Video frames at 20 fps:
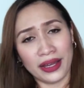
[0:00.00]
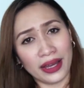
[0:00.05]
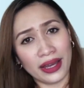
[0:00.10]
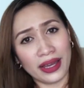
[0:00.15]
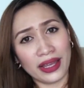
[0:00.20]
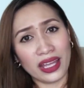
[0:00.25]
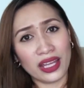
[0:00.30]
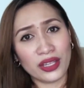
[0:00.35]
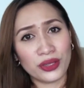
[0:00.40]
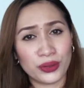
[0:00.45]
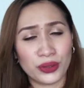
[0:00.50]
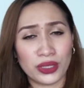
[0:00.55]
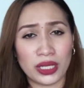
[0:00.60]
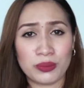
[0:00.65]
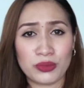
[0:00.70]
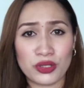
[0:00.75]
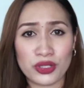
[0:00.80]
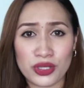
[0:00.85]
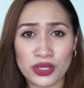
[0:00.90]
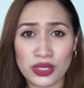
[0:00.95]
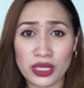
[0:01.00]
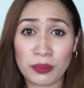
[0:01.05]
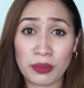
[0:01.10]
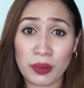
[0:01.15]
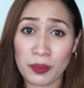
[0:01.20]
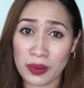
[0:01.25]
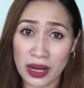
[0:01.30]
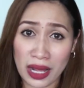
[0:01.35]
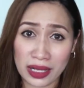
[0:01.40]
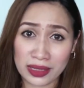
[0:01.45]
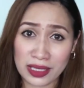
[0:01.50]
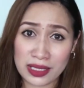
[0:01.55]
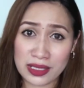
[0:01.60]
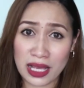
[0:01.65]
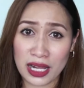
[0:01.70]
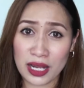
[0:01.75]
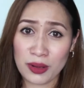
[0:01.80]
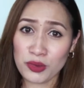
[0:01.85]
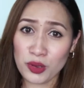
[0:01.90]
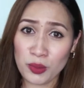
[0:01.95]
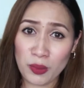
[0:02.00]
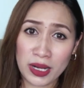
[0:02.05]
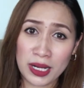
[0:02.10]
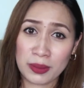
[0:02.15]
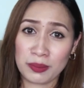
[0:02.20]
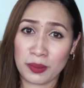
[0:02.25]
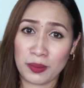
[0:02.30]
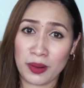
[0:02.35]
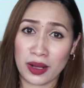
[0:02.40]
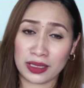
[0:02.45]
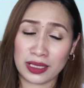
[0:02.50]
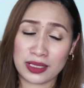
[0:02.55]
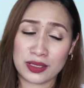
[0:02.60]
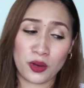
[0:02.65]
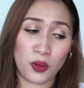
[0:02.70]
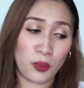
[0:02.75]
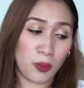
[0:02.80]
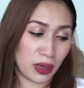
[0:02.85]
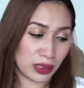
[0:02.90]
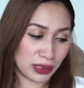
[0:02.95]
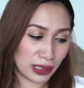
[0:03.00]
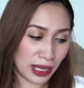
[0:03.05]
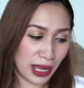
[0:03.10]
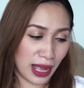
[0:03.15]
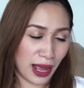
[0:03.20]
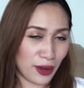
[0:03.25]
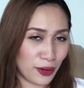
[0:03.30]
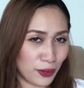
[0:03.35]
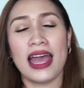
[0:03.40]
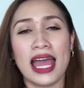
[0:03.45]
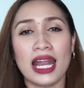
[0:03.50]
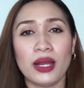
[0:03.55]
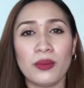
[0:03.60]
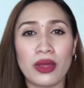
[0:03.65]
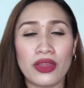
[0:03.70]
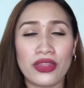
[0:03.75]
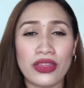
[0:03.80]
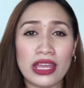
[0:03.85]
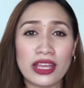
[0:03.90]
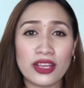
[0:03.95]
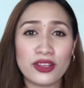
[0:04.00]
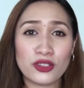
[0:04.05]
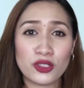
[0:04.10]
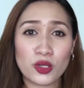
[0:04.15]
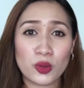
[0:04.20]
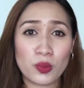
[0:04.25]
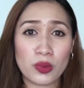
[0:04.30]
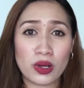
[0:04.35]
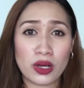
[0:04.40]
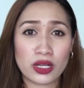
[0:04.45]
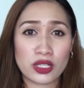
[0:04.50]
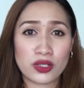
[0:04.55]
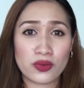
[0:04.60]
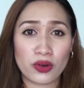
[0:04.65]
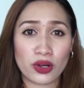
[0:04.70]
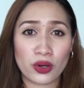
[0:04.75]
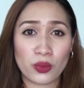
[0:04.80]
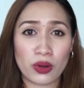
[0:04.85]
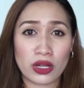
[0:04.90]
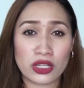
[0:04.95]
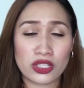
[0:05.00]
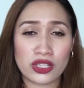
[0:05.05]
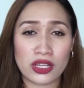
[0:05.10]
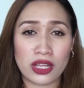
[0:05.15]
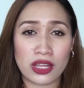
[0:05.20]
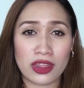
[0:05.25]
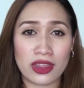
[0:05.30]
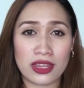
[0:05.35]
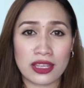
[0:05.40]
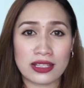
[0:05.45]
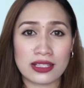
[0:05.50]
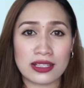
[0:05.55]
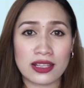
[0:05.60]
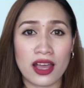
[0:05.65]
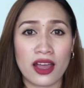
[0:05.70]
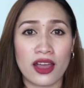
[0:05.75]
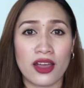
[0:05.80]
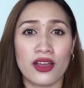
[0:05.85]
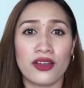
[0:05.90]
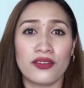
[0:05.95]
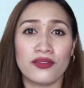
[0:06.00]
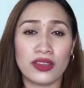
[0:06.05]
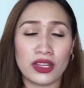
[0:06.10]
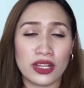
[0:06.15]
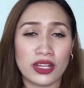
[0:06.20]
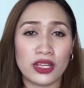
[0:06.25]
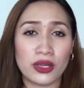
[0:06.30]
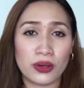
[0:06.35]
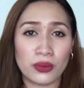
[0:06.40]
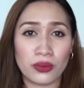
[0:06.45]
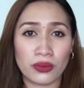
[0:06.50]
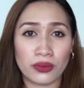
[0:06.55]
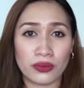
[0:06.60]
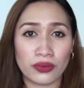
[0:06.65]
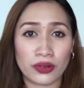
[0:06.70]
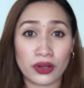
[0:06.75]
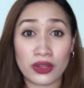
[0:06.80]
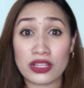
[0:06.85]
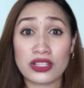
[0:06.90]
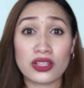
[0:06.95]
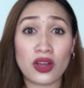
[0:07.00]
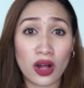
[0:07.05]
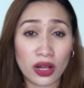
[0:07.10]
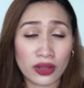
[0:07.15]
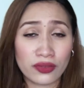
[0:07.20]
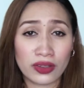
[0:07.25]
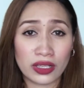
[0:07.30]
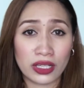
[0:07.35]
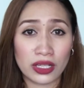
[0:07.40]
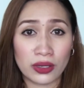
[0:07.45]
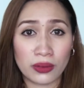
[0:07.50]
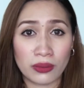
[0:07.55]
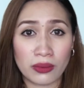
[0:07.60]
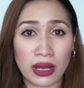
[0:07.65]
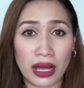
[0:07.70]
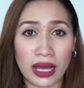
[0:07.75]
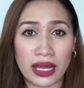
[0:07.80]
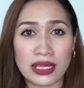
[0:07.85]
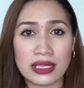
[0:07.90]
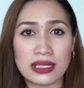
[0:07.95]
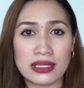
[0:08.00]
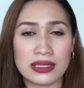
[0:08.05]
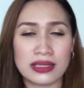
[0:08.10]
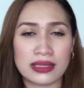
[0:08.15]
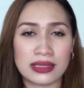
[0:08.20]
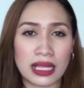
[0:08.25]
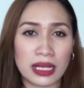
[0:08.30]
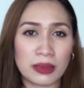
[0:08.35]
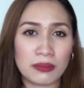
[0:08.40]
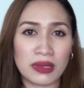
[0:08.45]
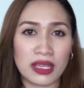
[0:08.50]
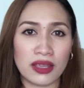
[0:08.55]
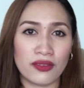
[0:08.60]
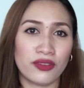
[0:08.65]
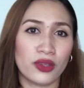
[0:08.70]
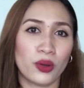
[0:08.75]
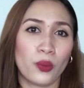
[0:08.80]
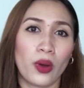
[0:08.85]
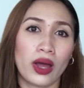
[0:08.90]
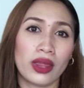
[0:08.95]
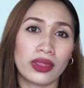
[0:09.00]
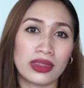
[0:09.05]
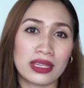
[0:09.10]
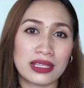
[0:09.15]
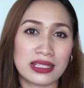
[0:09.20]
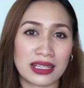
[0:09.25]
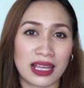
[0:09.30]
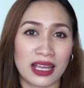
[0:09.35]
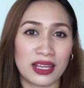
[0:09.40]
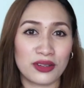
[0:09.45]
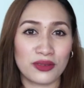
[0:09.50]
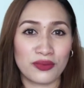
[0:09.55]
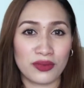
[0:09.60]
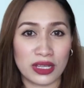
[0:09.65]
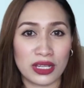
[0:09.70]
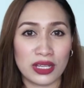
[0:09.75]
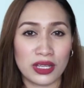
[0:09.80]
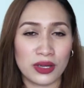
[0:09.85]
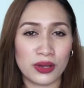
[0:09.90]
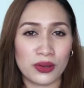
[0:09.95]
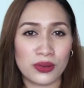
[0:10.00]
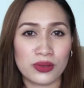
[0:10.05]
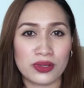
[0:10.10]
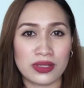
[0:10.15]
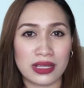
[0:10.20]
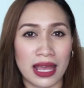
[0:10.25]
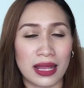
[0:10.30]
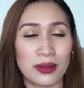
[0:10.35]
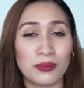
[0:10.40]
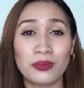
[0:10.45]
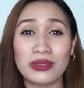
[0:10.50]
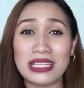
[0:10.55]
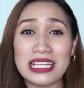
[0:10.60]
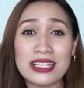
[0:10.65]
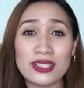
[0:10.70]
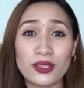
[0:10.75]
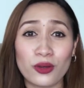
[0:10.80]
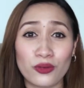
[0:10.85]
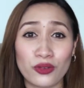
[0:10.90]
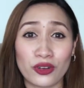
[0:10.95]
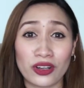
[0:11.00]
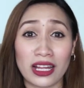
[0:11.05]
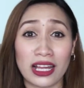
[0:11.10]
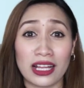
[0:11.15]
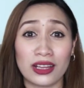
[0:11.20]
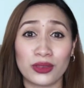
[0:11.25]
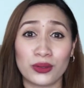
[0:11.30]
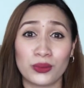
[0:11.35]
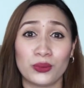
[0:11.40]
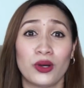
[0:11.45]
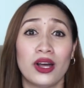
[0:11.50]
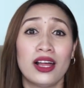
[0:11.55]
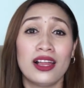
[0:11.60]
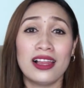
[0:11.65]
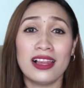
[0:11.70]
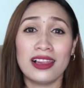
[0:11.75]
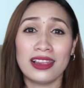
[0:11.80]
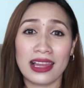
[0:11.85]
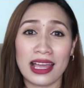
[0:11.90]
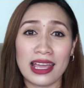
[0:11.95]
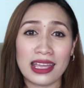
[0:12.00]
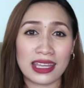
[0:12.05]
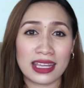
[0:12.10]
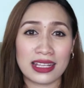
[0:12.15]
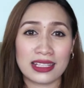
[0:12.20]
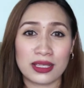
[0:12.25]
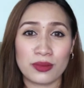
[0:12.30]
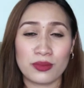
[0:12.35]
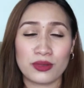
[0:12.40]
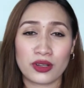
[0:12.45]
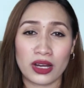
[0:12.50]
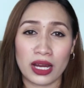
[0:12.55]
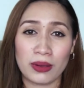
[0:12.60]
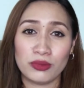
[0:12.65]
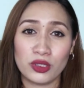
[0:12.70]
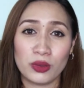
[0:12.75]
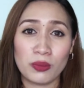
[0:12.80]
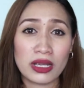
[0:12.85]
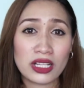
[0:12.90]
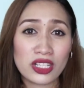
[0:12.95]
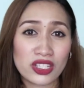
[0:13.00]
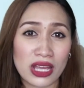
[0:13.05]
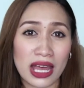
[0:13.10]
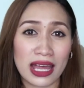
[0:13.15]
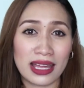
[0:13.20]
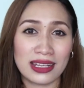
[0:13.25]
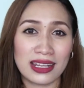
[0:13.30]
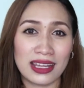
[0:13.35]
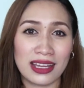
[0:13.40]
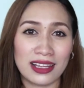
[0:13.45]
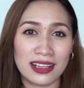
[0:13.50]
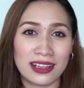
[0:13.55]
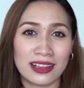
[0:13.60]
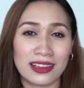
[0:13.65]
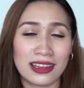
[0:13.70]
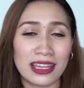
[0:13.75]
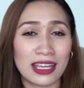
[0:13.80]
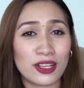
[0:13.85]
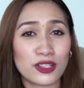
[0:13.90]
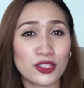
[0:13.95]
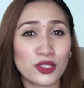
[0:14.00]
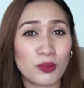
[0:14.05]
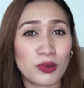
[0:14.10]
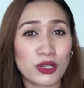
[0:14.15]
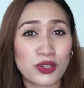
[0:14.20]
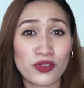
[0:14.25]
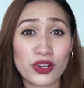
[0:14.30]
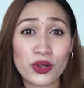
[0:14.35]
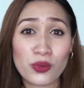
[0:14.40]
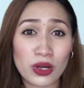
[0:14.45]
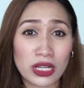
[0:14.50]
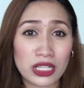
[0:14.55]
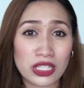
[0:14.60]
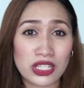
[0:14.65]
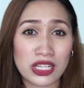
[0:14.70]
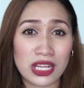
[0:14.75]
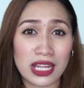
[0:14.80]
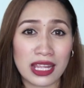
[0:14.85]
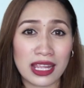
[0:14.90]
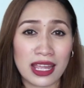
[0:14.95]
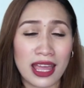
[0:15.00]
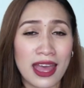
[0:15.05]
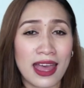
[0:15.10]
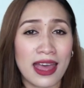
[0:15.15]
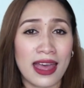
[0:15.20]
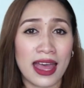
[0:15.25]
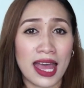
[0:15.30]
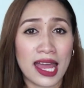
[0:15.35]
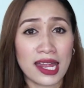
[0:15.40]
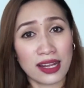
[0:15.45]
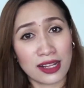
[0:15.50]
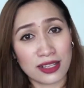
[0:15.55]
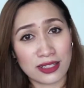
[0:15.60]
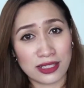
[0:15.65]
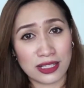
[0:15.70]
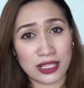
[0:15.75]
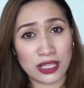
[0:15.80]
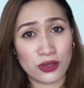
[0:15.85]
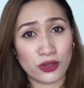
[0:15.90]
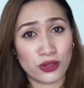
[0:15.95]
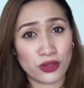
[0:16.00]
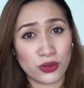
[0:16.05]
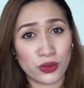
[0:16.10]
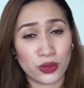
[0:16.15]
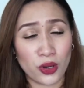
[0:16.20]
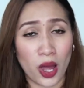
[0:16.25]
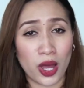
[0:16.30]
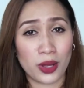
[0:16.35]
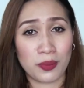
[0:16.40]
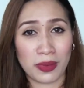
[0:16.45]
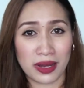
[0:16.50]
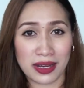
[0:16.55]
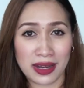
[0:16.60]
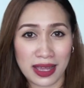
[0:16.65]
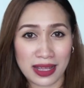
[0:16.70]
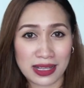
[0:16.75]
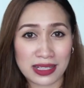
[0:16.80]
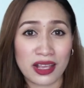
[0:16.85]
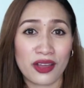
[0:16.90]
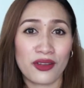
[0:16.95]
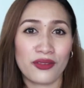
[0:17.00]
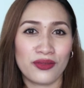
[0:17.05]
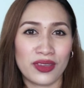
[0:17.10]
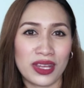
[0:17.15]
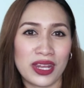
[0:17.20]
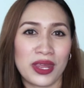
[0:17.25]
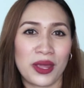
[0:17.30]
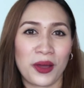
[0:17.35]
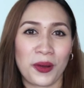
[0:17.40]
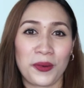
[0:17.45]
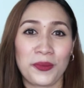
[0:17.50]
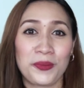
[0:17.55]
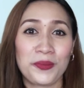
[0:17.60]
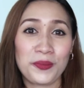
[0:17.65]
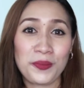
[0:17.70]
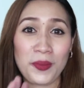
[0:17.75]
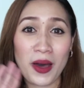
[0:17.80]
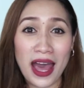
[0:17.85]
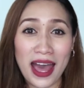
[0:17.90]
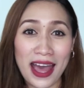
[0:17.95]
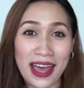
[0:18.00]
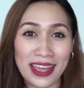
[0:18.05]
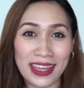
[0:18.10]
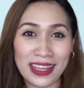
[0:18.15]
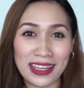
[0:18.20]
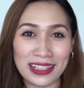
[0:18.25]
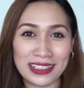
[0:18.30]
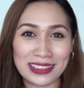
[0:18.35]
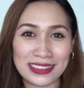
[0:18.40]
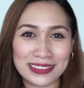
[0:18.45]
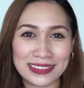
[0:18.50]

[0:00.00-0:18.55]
Kaya nun, I'm just napapractice. Alam niyo ba napapractice ako mag-Tagalog? Anyway, thank you so much for watching this video, for this haul video, guys. Tell me if you want these kind of videos. And please don't forget to like and subscribe to my channel. Thank you so much for watching. And I'll see you soon on my next video. Bye!